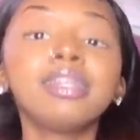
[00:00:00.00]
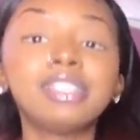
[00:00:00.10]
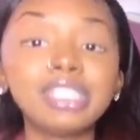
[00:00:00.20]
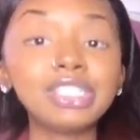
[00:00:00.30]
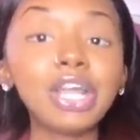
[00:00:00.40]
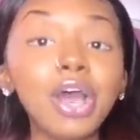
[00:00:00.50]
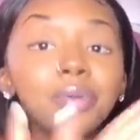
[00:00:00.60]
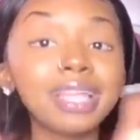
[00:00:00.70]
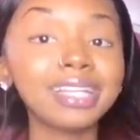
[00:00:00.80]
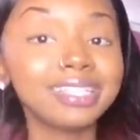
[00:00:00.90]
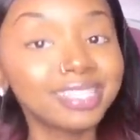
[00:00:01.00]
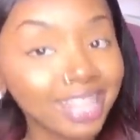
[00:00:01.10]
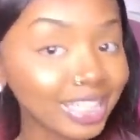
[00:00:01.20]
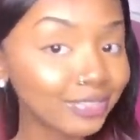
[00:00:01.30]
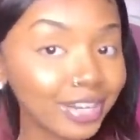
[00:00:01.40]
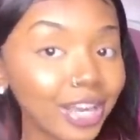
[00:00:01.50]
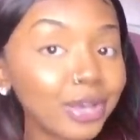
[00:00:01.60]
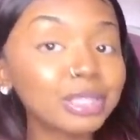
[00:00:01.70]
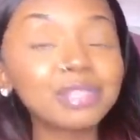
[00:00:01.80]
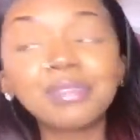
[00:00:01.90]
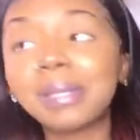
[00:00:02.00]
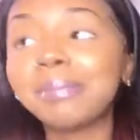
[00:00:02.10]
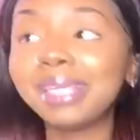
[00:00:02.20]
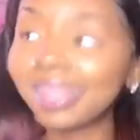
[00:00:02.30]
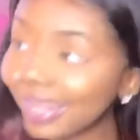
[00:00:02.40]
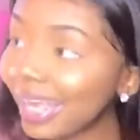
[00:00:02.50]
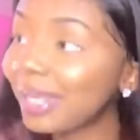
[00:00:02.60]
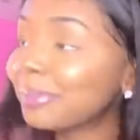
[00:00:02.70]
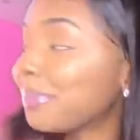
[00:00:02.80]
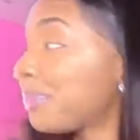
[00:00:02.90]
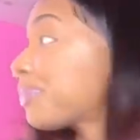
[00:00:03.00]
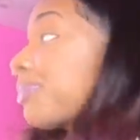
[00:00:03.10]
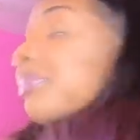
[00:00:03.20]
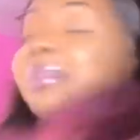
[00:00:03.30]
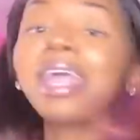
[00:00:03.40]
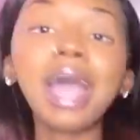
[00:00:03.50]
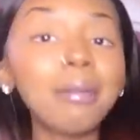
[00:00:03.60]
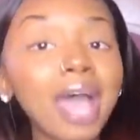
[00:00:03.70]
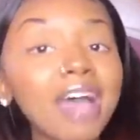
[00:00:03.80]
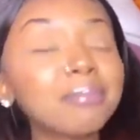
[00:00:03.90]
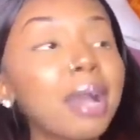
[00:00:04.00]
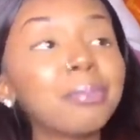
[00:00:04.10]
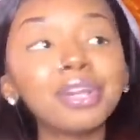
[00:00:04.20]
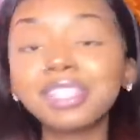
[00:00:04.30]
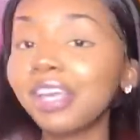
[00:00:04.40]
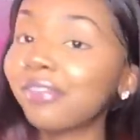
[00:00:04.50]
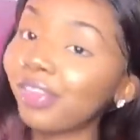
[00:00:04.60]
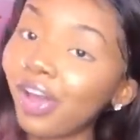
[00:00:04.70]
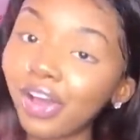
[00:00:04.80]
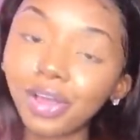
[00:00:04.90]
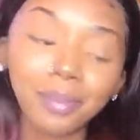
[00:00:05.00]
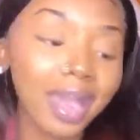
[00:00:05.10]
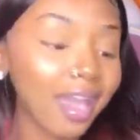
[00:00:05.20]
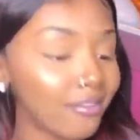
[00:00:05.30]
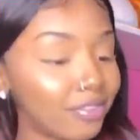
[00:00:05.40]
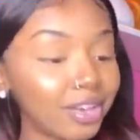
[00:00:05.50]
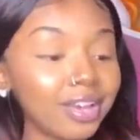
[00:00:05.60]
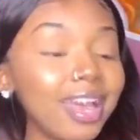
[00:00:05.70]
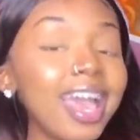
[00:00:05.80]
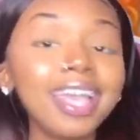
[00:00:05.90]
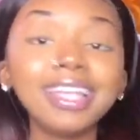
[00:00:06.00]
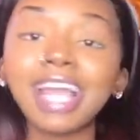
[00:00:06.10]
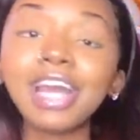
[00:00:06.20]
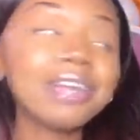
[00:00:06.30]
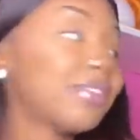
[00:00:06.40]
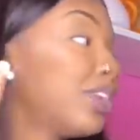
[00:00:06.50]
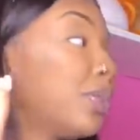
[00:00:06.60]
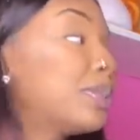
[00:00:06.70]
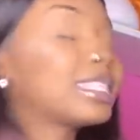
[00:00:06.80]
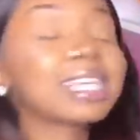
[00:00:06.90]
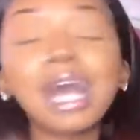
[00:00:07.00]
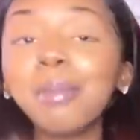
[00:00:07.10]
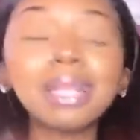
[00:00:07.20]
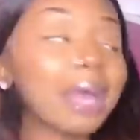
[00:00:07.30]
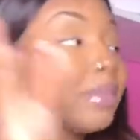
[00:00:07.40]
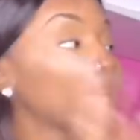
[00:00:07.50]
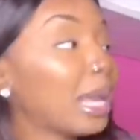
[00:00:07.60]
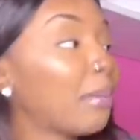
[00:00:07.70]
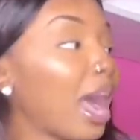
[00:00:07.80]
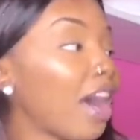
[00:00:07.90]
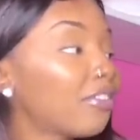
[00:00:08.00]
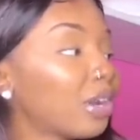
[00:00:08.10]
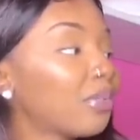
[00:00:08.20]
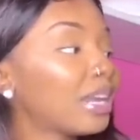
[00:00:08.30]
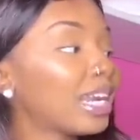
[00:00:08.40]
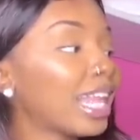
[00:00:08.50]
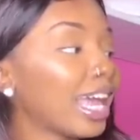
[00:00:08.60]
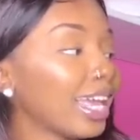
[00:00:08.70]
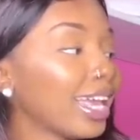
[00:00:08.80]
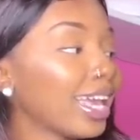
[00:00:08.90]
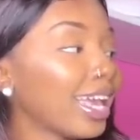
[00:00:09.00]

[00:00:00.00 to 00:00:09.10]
Just know that these next videos finna be lit. I'm gonna have my birthday vlog or whatever. Y'all don't even know what's coming. I'm looking at my outfit over there like,